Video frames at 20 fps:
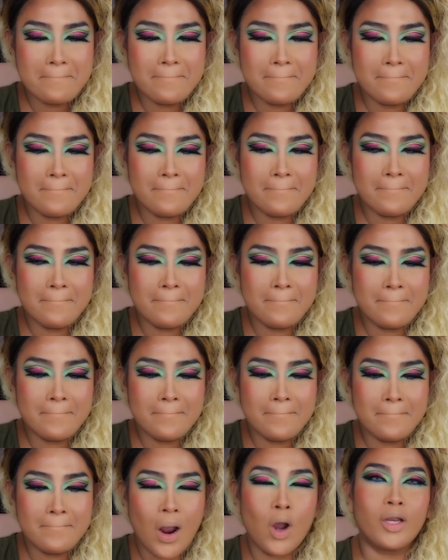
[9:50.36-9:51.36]

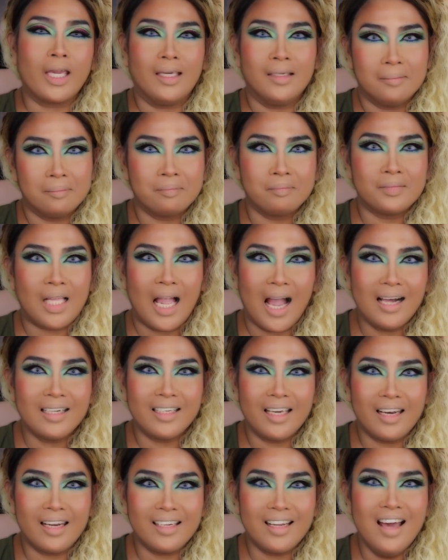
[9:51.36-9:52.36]
Okay, I'll
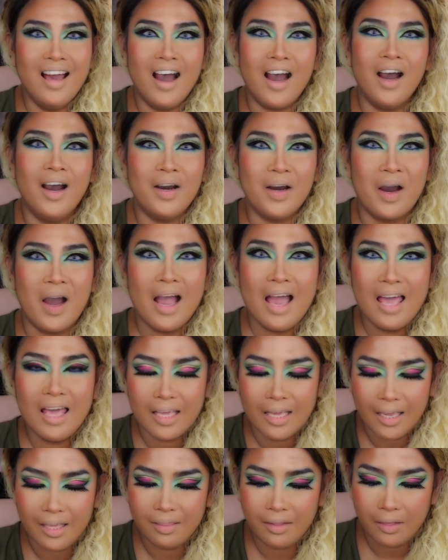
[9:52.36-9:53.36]
get it.
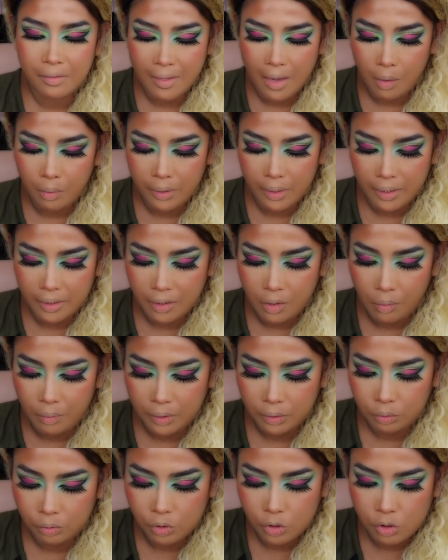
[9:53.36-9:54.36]
And then now we are
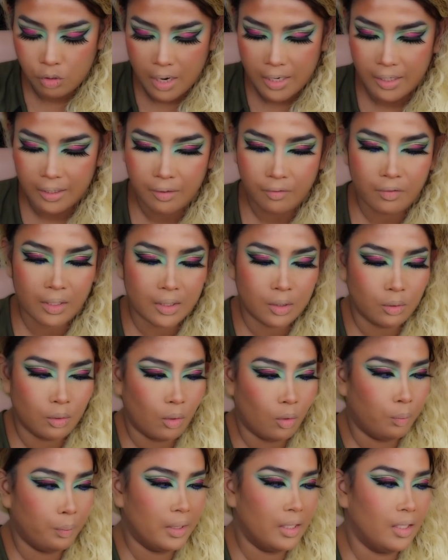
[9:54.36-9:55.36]
going to try it if I
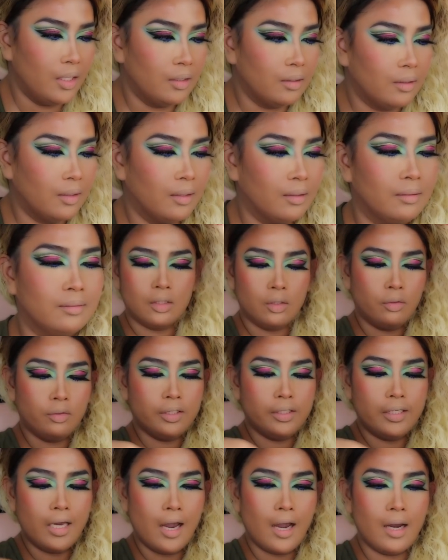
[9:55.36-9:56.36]
could open it. So
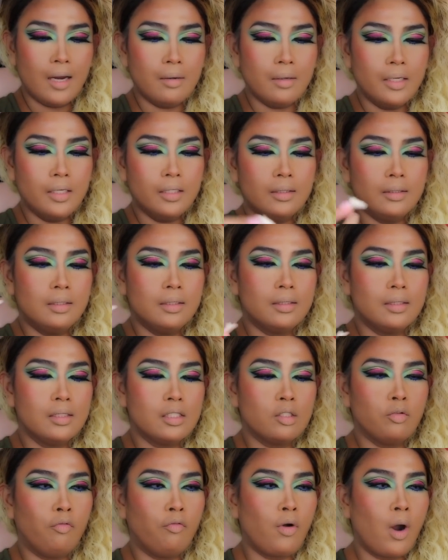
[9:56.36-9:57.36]
yeah, this
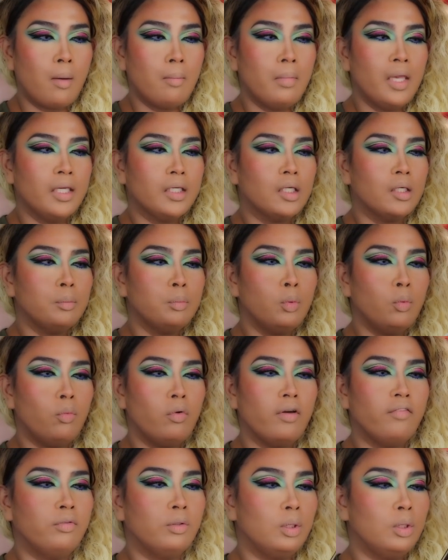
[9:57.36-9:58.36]
is from Makeup
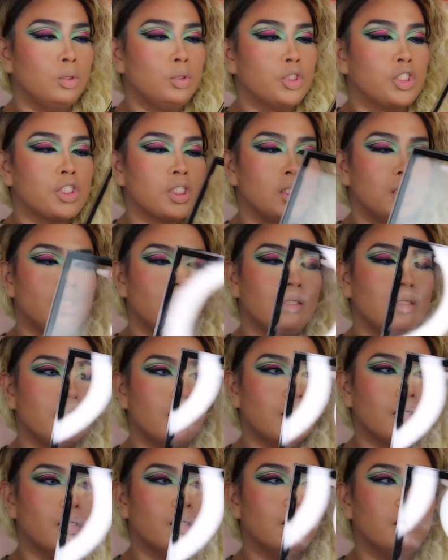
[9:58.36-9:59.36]
Revolution,
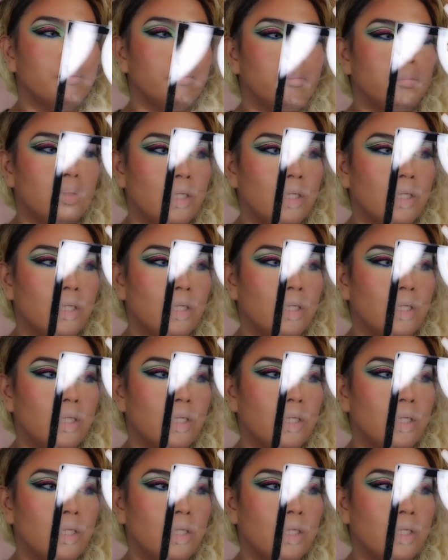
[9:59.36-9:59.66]
the